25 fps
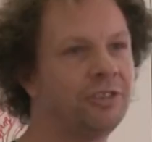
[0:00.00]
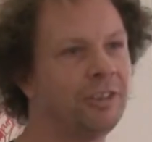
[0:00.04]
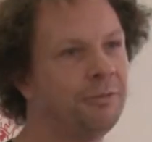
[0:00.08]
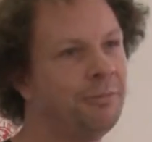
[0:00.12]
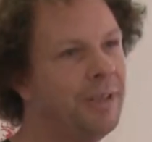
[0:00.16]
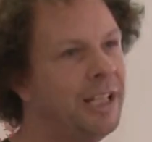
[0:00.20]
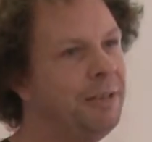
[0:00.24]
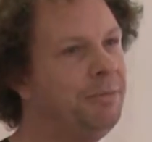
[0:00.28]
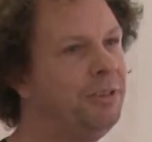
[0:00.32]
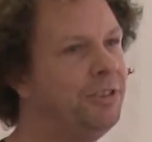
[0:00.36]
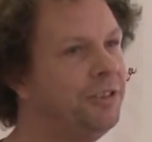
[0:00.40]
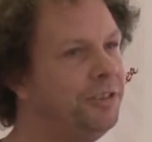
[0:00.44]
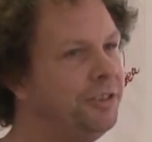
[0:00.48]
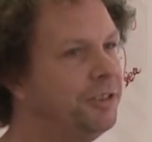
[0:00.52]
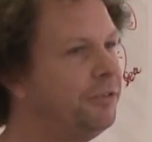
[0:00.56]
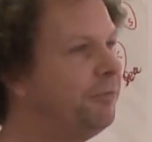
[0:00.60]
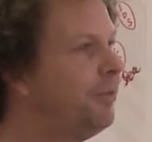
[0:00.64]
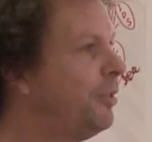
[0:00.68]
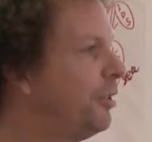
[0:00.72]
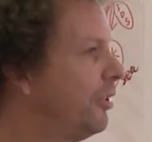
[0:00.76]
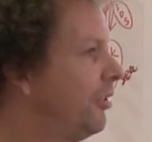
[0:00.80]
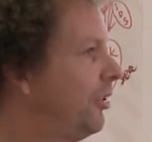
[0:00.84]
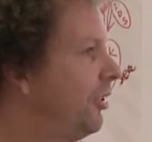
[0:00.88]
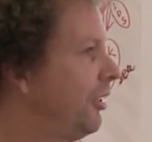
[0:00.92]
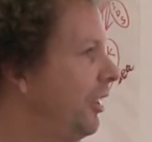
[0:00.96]
maybe do your
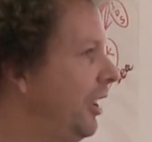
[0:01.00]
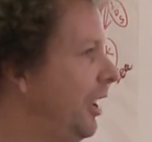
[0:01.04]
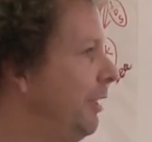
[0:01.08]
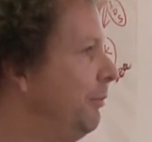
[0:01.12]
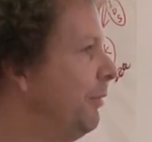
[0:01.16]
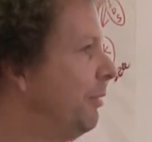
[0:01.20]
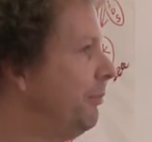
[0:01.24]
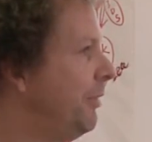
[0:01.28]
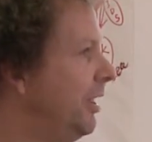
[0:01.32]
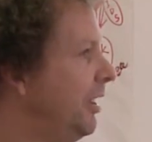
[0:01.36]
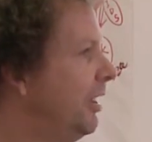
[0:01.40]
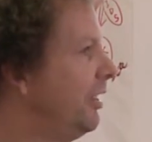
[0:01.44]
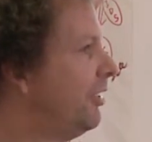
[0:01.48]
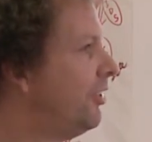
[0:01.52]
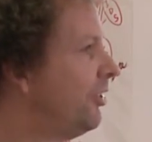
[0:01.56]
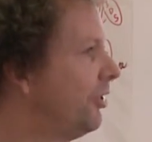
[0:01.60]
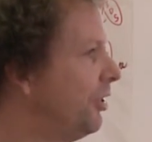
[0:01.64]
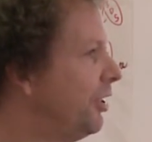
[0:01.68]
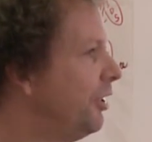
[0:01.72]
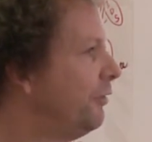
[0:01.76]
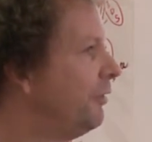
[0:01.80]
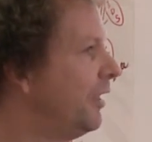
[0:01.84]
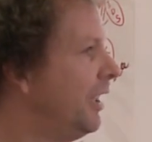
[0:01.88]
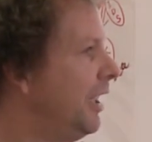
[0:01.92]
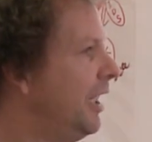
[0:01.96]
box scheme. I mean, it's
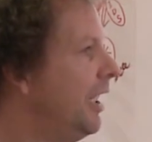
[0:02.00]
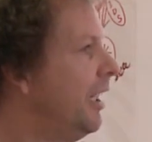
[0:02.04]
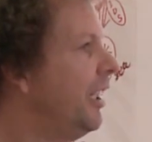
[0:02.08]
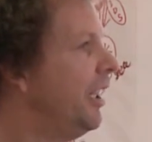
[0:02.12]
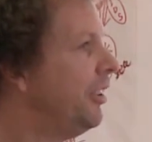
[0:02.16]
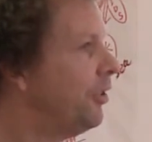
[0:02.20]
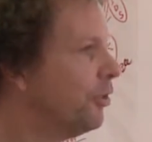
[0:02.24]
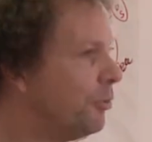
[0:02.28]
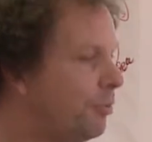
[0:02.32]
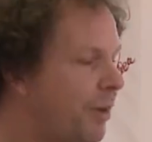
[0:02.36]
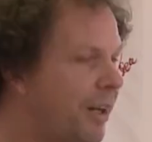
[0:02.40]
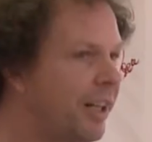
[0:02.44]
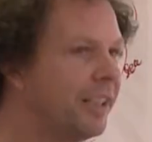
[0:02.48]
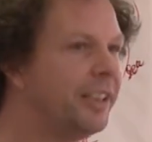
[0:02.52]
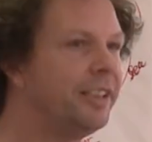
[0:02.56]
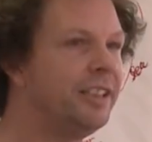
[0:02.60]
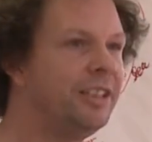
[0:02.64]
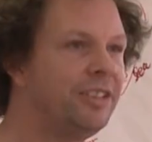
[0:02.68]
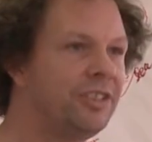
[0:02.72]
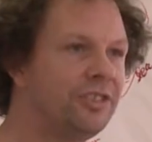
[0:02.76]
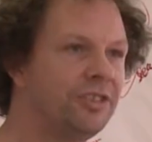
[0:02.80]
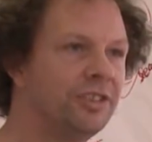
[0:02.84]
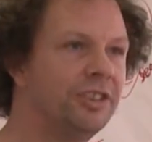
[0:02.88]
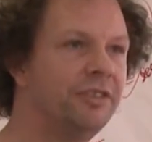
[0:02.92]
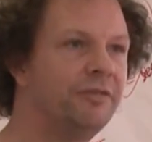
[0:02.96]
all part of
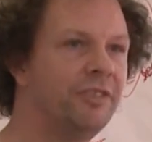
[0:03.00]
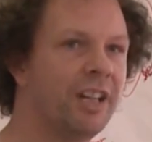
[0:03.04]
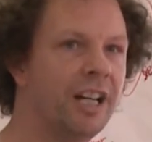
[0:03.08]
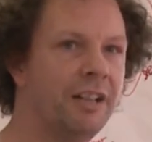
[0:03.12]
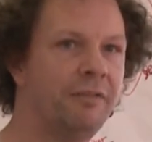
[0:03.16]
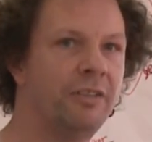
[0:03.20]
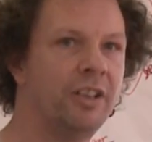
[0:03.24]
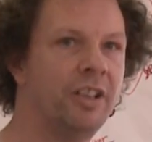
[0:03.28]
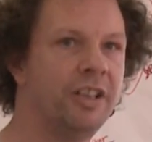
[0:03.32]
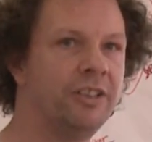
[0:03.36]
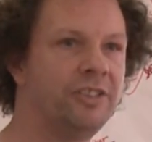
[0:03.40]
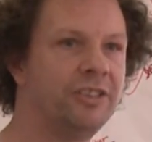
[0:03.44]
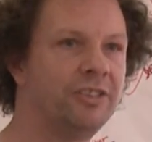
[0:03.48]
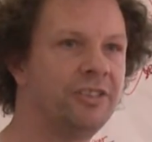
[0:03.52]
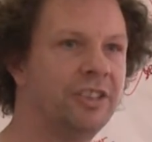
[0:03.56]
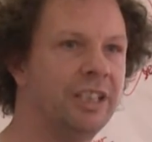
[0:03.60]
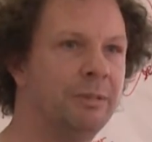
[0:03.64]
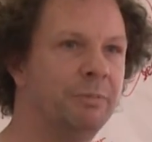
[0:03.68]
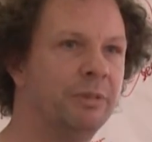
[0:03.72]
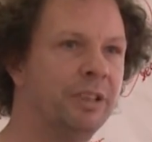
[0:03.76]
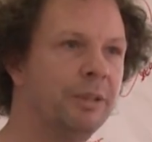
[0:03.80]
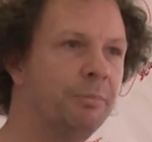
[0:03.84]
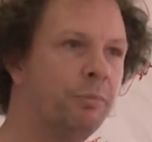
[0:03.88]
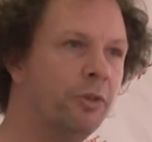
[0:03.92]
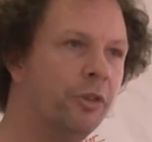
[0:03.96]
this sort of diversity,
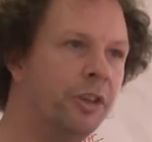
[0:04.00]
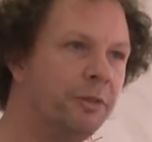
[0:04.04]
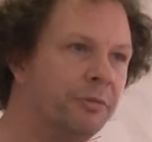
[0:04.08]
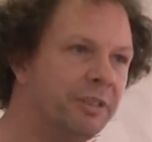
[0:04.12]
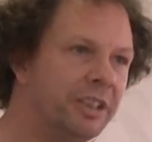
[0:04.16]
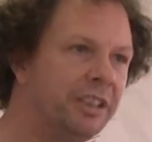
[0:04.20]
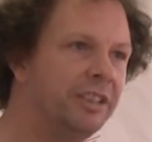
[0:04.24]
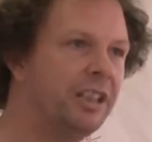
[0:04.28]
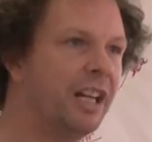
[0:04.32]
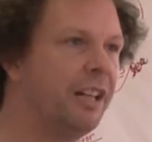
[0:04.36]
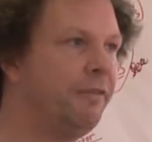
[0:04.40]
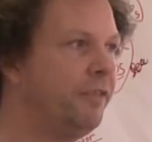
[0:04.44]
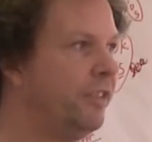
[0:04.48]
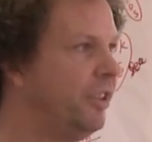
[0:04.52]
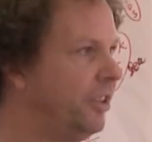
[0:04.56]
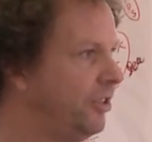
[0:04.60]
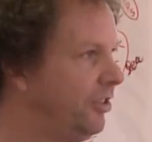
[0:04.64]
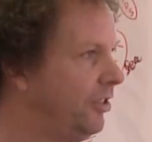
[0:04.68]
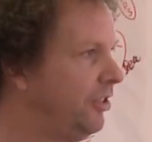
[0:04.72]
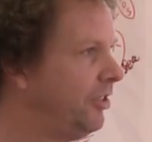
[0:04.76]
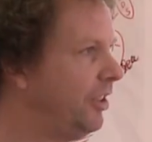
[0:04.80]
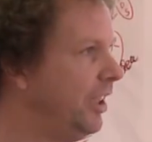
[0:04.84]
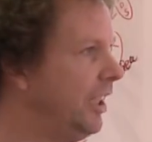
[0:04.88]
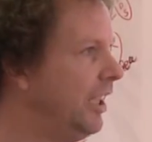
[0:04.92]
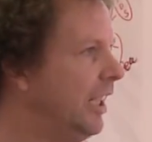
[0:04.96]
but the point with the
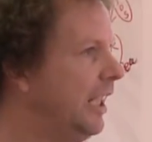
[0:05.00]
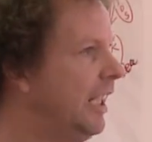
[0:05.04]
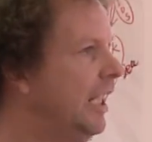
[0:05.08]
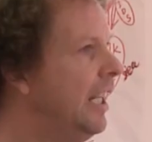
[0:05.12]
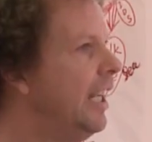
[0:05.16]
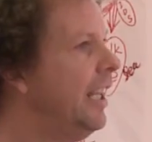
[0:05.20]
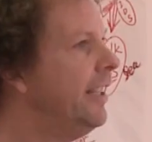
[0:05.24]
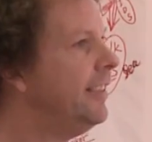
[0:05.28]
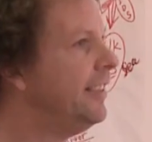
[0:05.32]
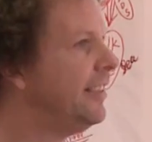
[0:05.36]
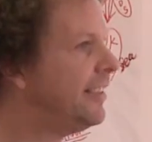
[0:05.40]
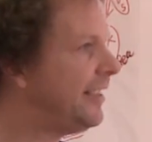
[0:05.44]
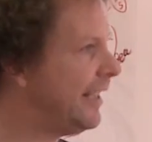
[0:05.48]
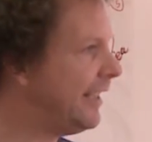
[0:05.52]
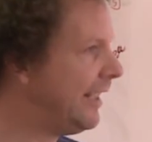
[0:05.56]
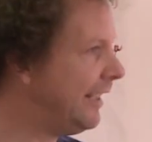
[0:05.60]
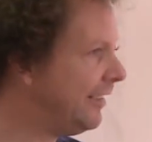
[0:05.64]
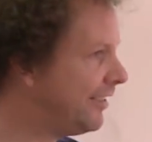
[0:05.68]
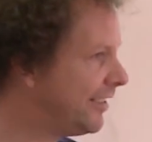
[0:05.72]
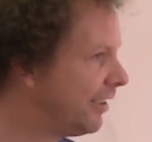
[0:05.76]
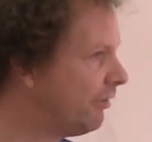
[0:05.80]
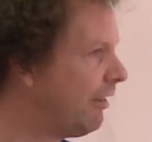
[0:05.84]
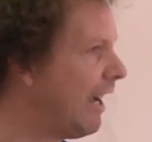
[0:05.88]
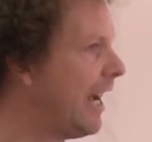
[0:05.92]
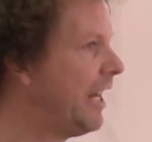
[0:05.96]
diversity is it's in
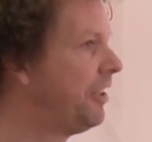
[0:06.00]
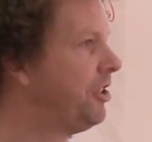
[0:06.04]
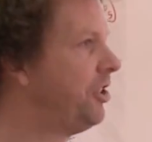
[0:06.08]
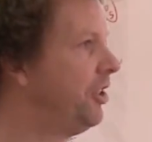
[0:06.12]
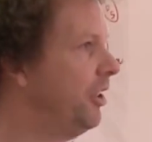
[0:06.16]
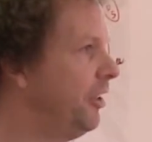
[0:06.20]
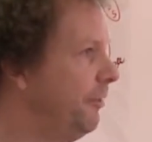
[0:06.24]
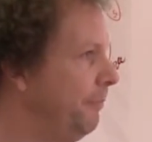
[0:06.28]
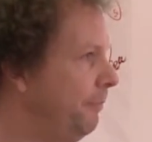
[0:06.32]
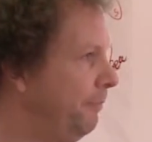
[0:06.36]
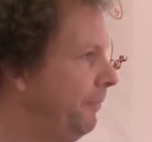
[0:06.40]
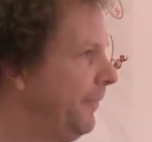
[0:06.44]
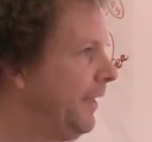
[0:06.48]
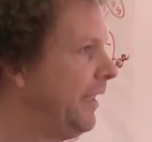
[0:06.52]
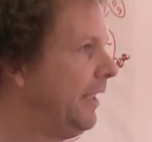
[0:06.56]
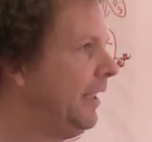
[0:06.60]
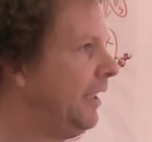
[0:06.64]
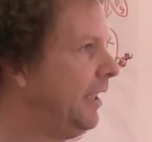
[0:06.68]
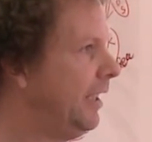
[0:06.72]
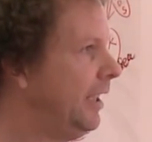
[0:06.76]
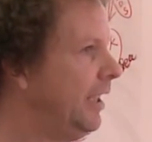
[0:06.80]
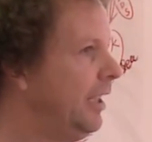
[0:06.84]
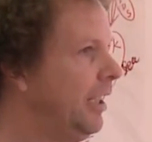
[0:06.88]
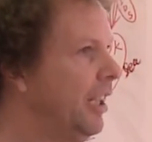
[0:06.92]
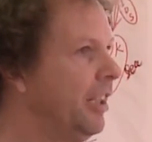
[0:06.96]
interaction.
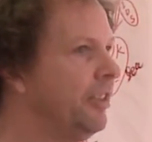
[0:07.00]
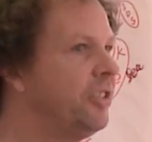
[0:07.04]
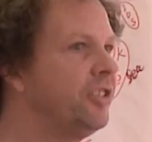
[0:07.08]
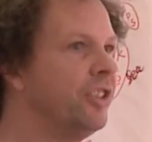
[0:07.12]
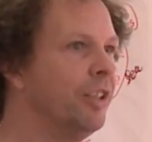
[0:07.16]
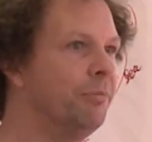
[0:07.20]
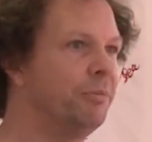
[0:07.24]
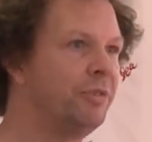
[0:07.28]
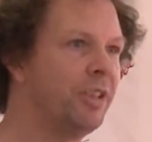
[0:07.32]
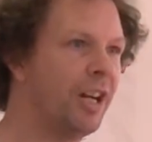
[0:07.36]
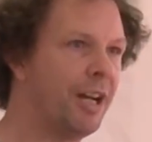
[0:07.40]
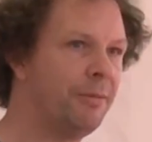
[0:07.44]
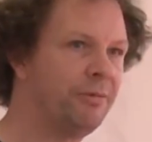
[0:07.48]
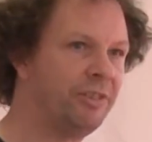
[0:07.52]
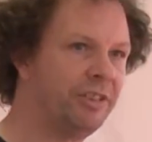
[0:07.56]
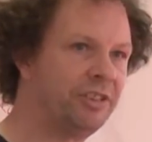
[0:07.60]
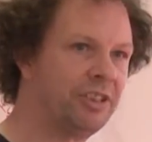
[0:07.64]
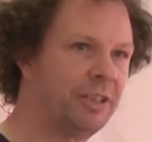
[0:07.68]
And sometimes it's